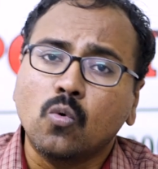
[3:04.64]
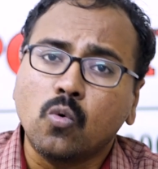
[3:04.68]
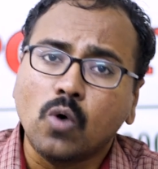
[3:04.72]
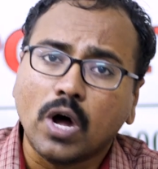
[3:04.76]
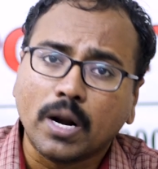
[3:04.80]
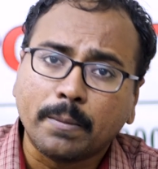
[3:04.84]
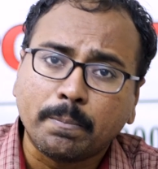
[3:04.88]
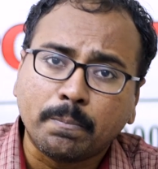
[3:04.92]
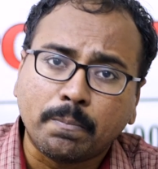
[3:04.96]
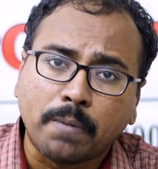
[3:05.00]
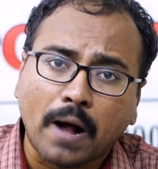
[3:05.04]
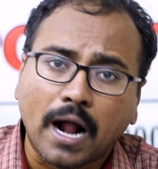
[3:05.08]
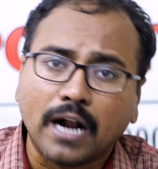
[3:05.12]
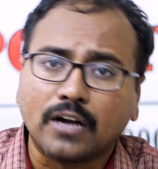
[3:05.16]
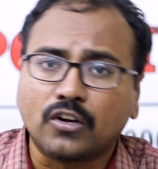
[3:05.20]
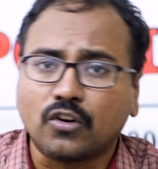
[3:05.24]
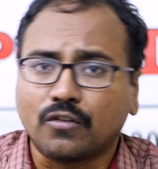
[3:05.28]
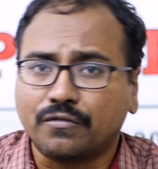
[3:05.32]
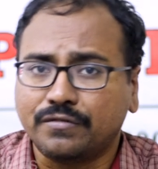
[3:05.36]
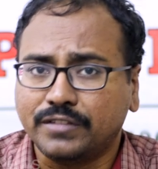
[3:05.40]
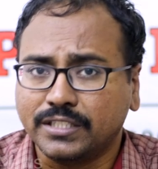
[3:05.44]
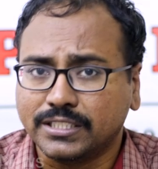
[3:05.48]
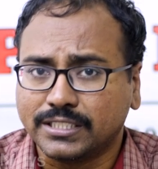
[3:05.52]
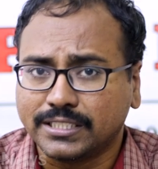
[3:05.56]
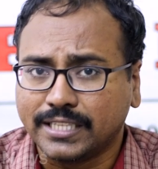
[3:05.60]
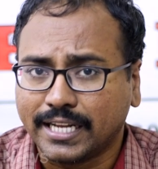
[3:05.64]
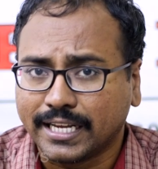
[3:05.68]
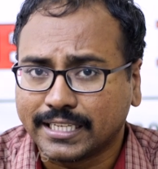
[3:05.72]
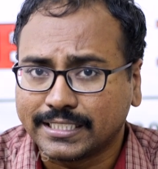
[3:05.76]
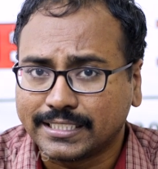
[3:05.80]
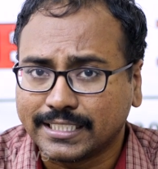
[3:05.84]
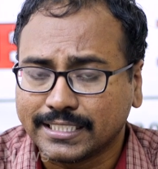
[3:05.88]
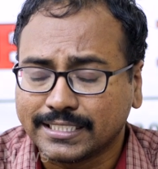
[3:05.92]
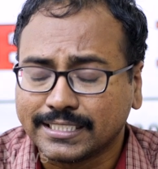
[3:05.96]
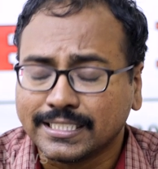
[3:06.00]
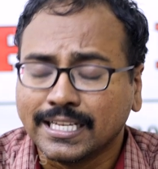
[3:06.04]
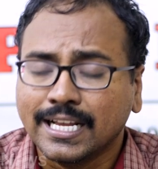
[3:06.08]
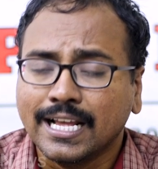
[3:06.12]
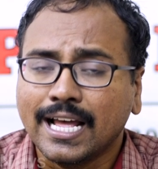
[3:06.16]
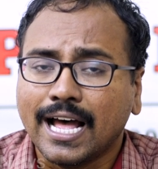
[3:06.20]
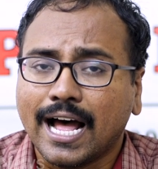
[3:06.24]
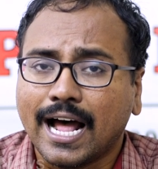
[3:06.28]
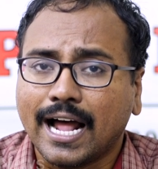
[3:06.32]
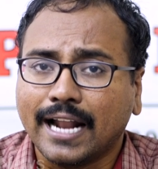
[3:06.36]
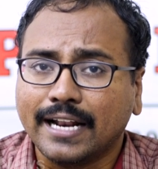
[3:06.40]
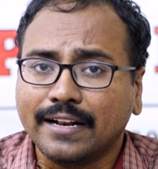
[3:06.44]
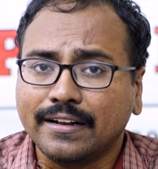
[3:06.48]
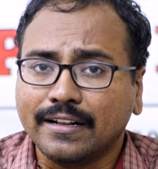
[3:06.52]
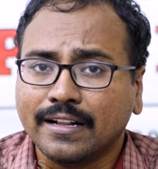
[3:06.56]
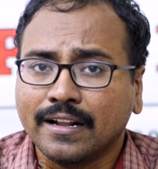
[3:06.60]
who are part of this nexus
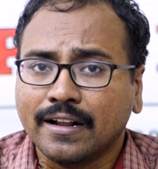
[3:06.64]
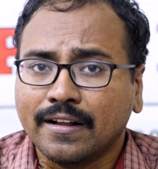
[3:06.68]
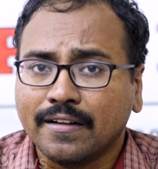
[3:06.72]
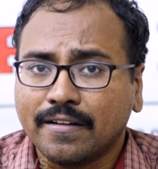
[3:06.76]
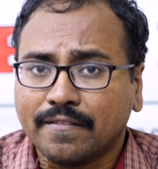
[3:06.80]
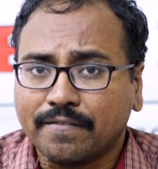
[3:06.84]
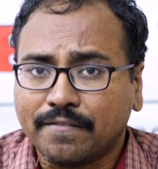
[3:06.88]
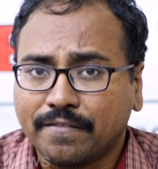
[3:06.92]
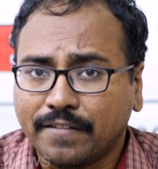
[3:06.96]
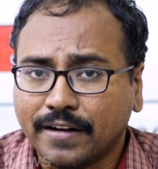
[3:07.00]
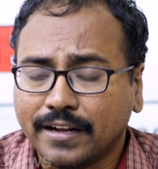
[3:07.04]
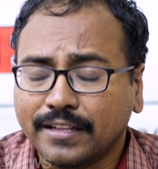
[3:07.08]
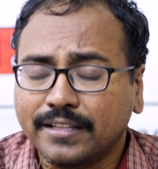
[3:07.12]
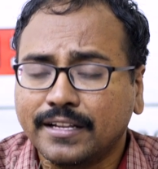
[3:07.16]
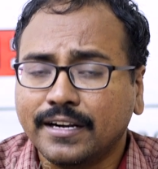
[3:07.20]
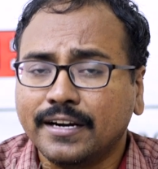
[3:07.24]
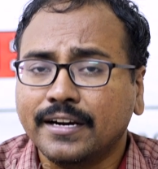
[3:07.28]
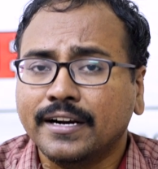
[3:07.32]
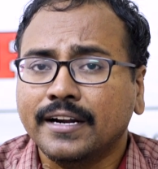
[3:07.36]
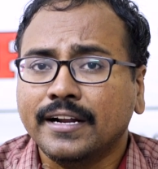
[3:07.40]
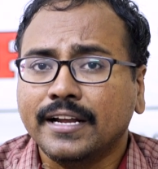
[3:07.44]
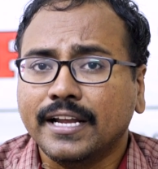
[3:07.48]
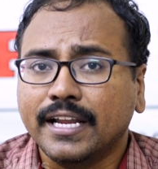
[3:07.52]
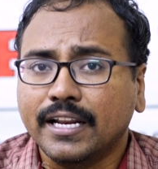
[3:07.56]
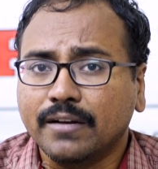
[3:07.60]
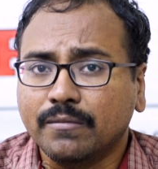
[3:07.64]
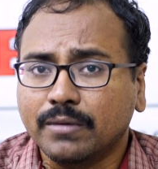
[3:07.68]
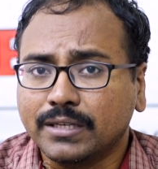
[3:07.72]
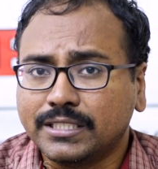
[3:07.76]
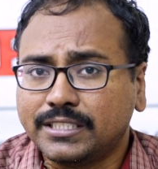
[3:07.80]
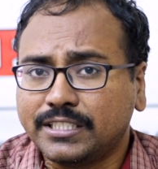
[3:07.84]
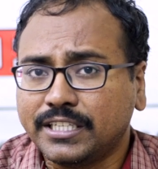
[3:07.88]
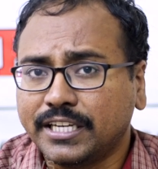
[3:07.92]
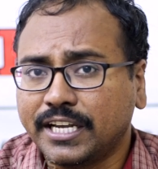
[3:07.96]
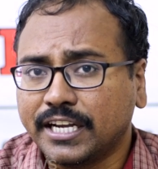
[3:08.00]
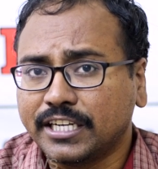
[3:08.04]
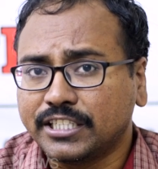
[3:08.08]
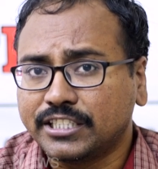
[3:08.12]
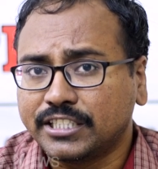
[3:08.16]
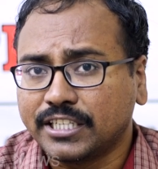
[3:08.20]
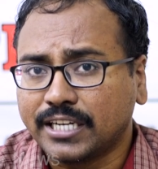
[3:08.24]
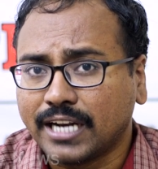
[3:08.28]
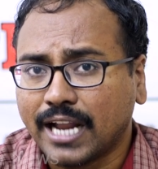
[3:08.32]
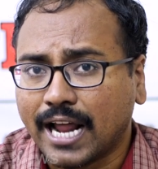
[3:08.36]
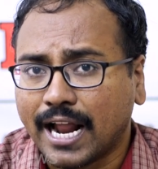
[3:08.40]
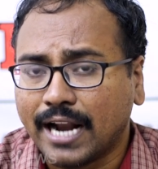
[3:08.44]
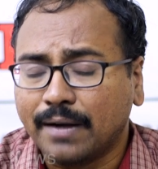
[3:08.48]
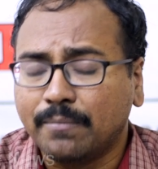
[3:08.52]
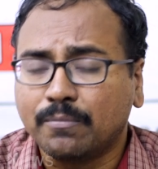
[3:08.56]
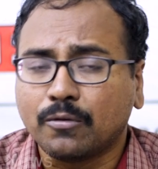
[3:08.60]
and further
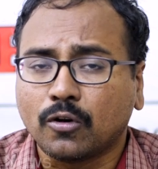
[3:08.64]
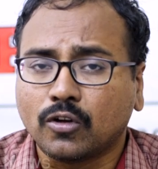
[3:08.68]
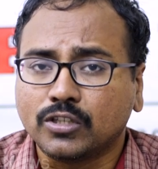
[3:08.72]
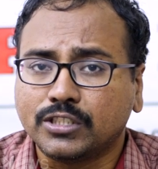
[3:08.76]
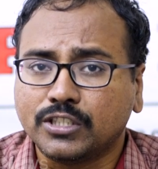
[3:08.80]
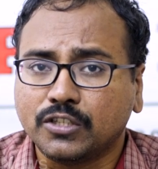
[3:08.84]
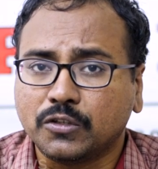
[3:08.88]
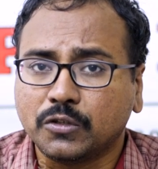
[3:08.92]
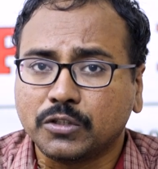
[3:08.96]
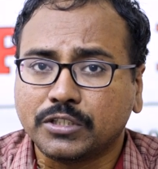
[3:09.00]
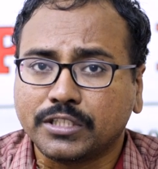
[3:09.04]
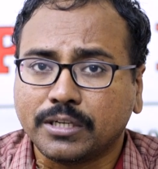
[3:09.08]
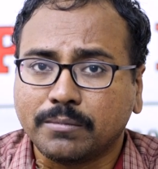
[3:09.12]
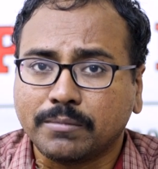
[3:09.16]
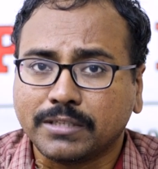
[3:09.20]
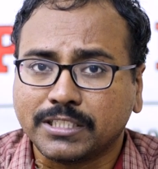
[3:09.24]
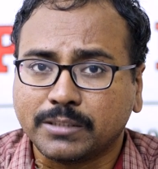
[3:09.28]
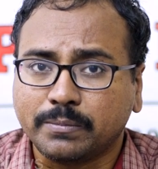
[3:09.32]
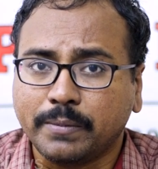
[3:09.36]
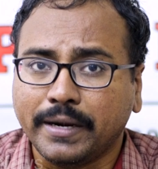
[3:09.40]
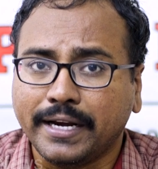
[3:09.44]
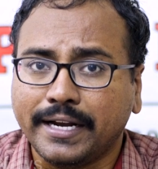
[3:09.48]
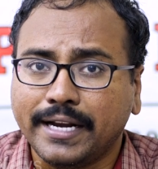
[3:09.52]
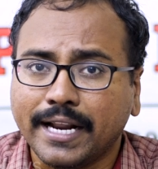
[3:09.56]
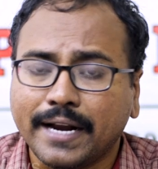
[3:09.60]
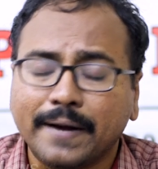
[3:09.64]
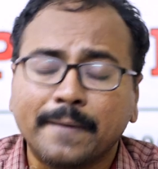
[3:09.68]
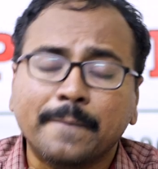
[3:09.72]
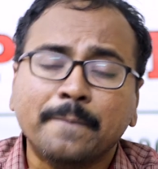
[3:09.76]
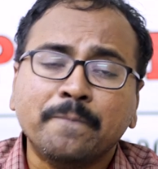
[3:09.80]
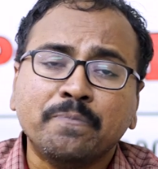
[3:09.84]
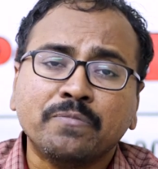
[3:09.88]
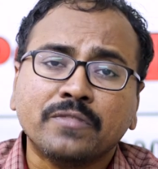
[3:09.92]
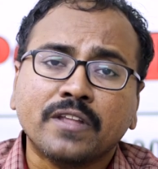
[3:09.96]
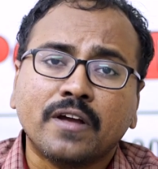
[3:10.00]
investigation and prosecution must be done.